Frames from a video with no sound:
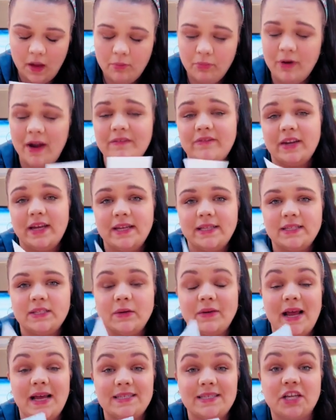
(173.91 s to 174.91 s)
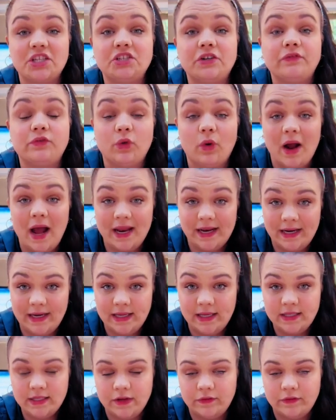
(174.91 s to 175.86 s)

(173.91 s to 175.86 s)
Prevalent. So it has extra fluoride in it.